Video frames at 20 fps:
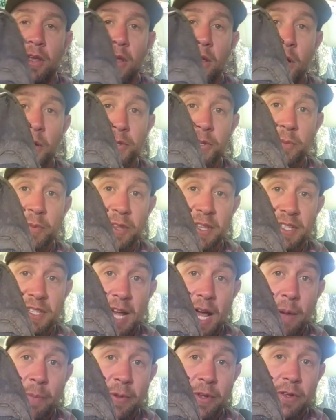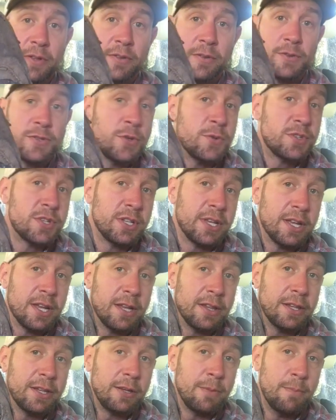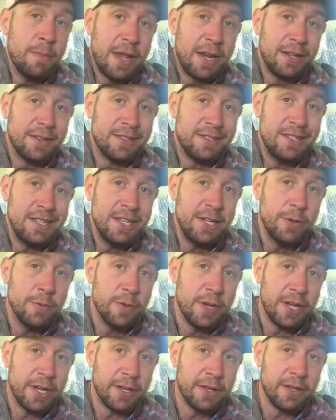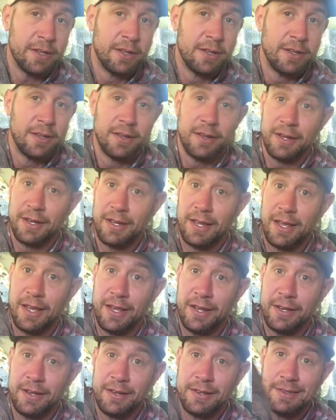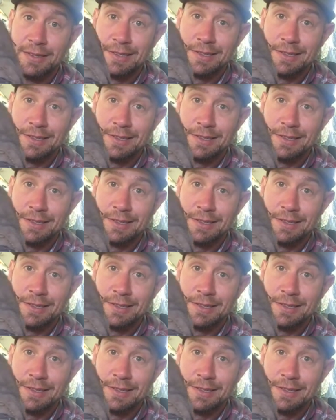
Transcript: Also up at the top, there's usually a little metal D-ring. And again,